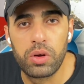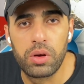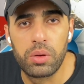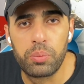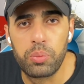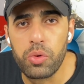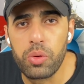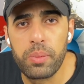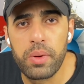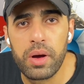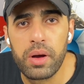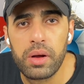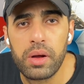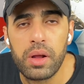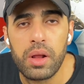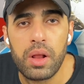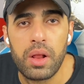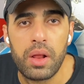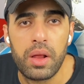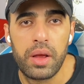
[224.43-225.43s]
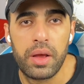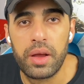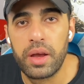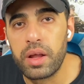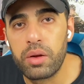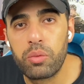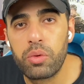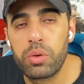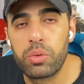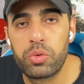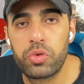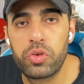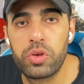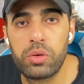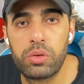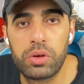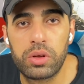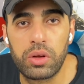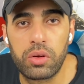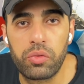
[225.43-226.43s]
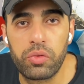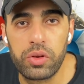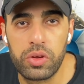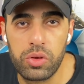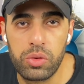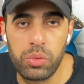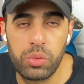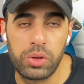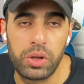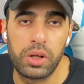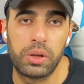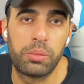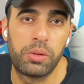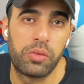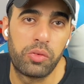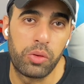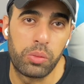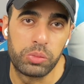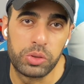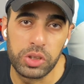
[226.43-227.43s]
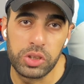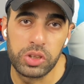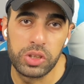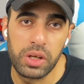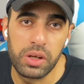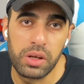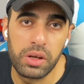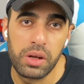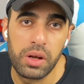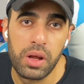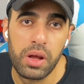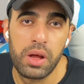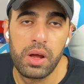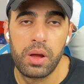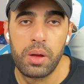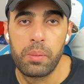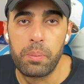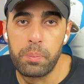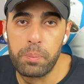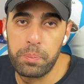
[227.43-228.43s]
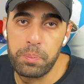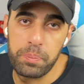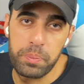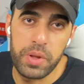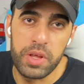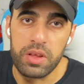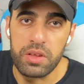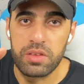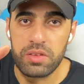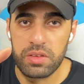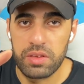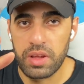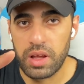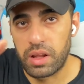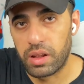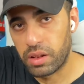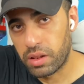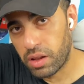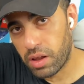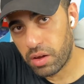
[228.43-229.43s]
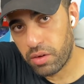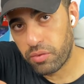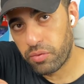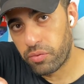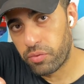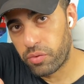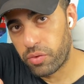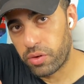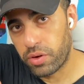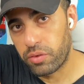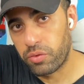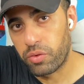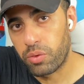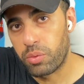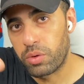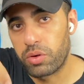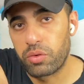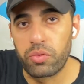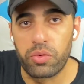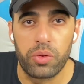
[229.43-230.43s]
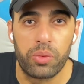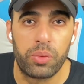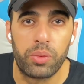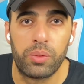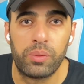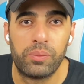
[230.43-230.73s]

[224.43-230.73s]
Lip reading: PUMA. Anyway, we'll see you in another video with Hatem for Objection. Peace and love for every one of you.